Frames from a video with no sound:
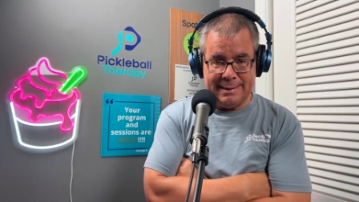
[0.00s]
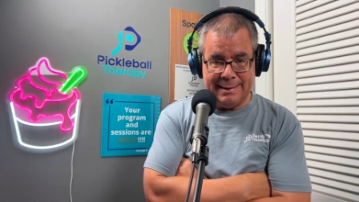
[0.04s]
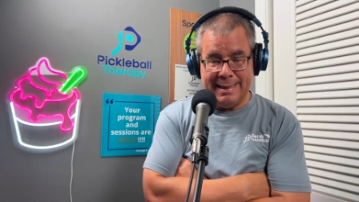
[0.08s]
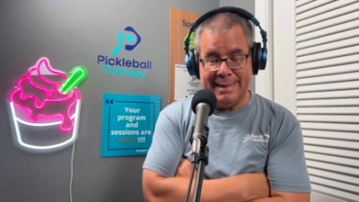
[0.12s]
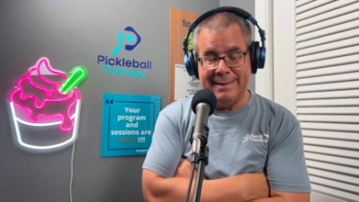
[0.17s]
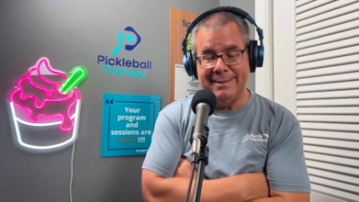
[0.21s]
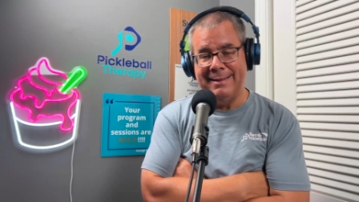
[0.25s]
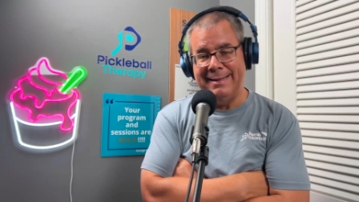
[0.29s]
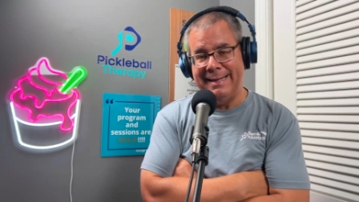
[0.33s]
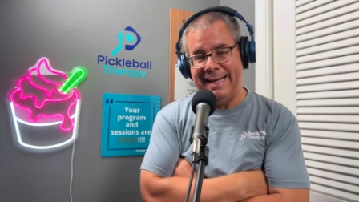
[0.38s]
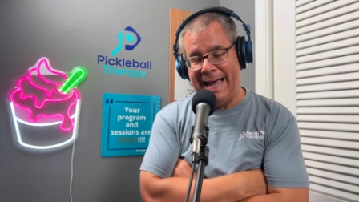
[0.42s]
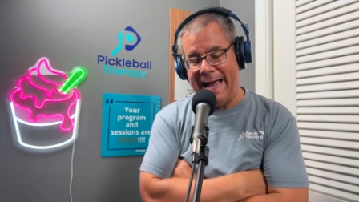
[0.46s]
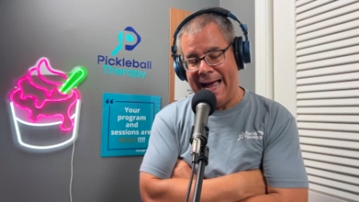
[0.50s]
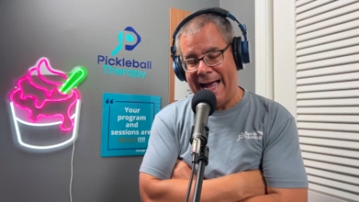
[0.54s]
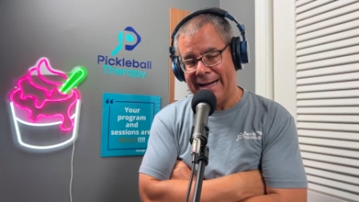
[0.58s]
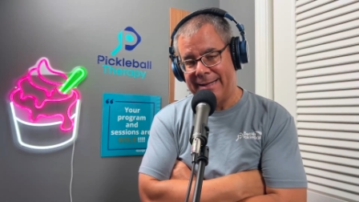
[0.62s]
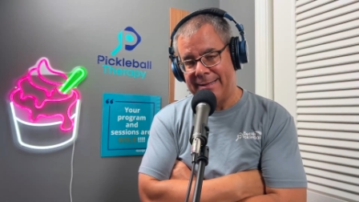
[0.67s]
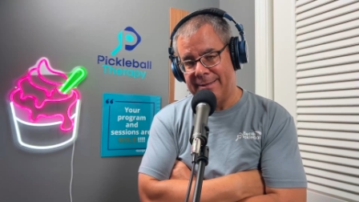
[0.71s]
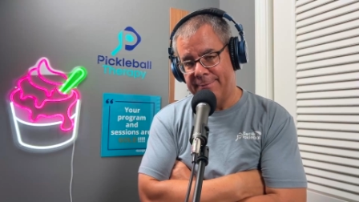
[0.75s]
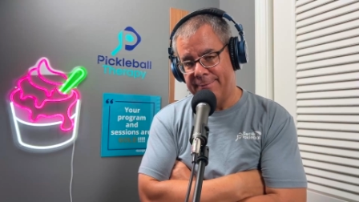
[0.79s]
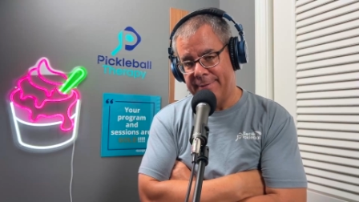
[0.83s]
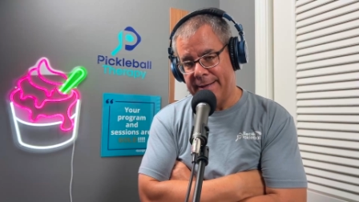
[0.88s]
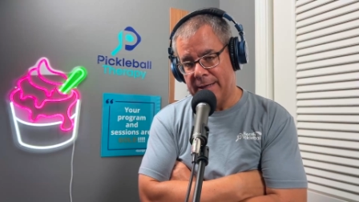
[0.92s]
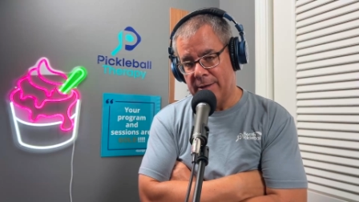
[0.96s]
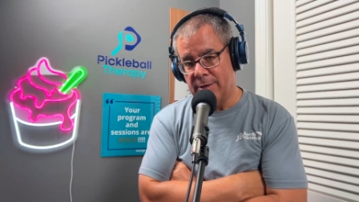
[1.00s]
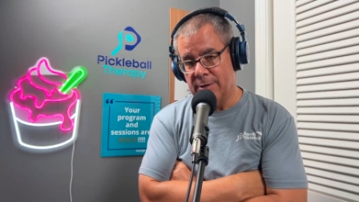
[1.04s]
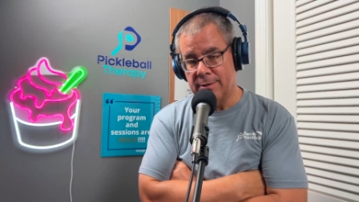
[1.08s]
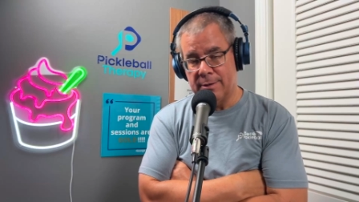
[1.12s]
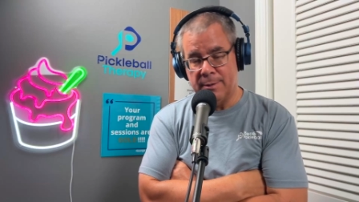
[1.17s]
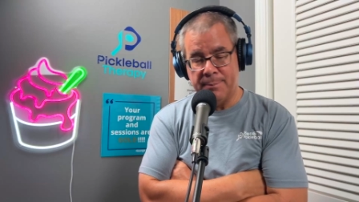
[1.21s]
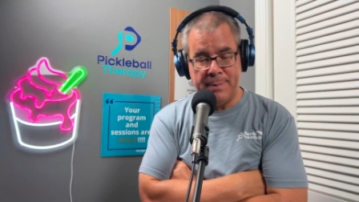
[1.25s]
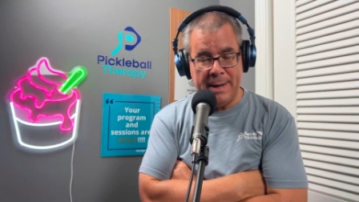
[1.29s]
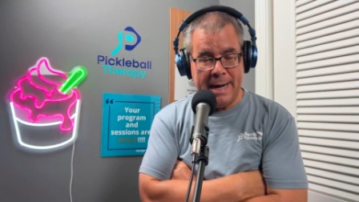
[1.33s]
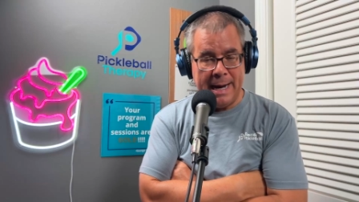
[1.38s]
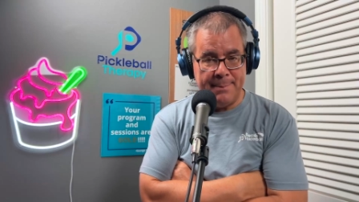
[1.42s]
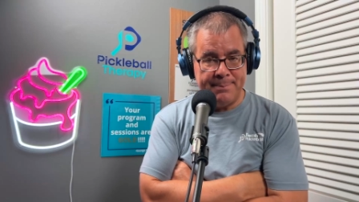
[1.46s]
led to the active error,
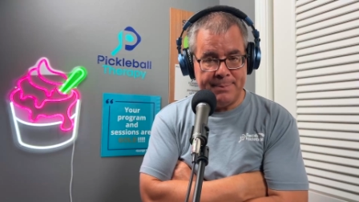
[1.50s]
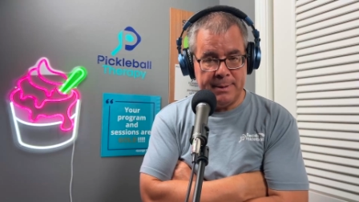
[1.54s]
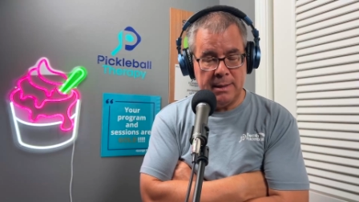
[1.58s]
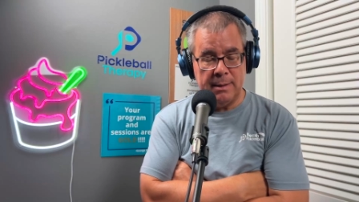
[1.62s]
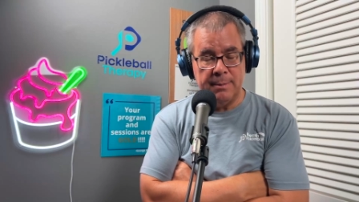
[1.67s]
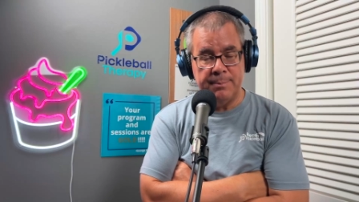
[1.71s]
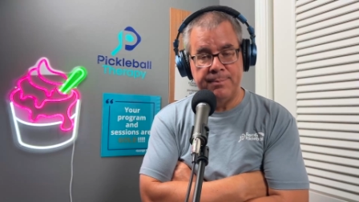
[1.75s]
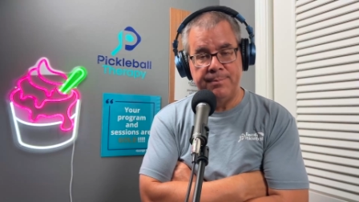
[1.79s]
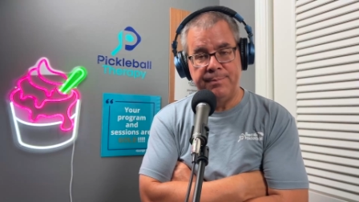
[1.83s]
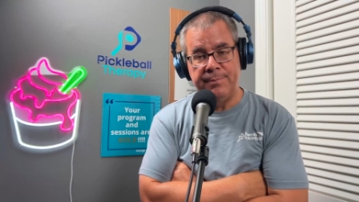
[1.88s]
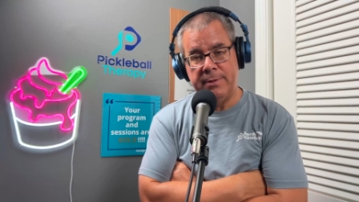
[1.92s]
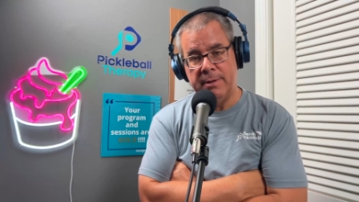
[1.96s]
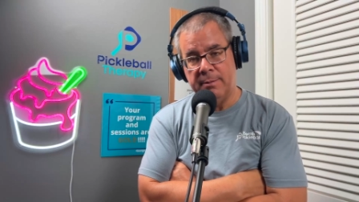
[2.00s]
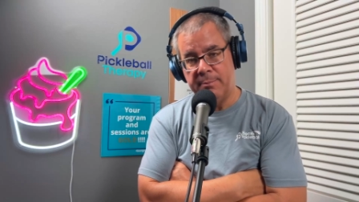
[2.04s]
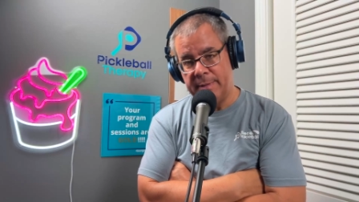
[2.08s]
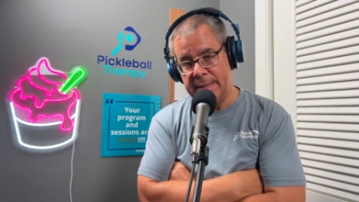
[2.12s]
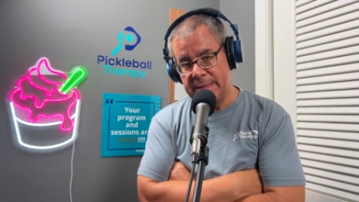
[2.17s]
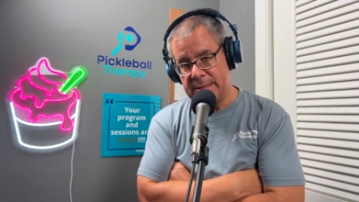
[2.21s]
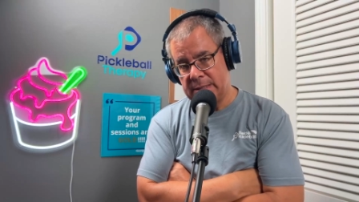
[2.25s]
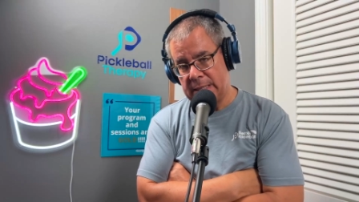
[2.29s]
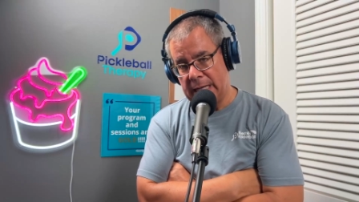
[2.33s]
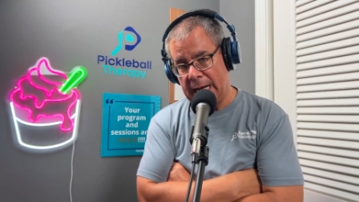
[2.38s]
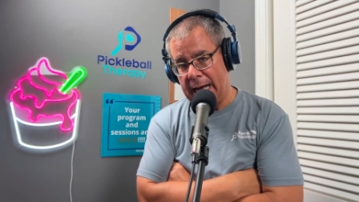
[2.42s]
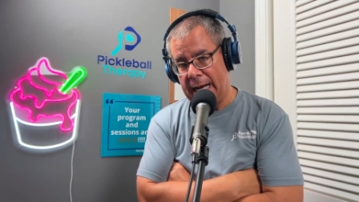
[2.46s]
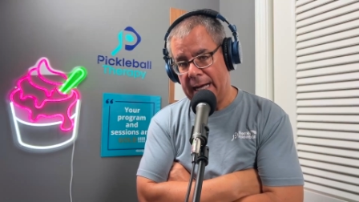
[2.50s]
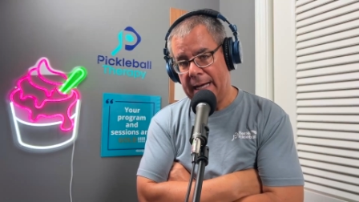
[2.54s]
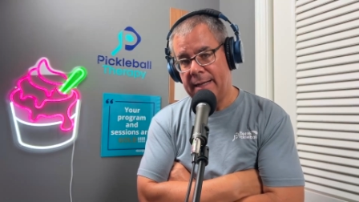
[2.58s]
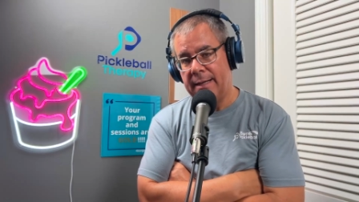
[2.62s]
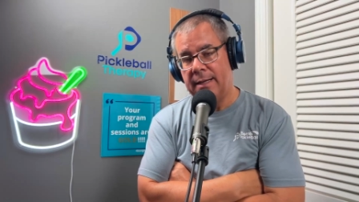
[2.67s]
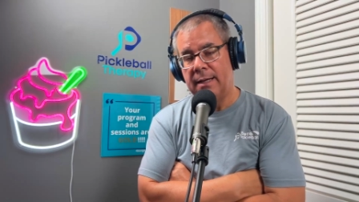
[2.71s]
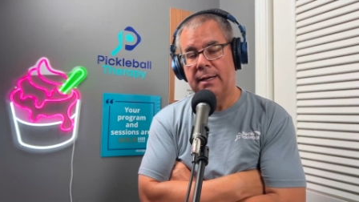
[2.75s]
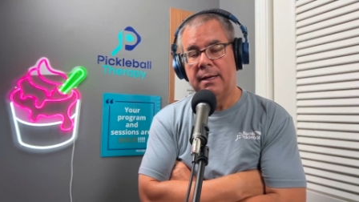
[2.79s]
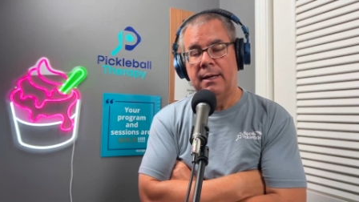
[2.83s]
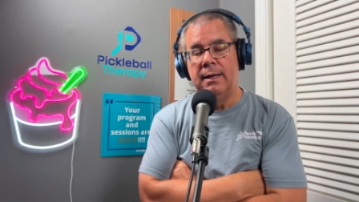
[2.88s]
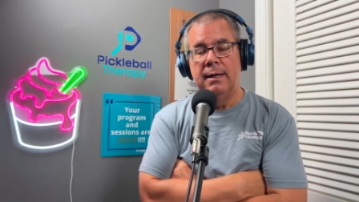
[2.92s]
the pop-up, the missed shot,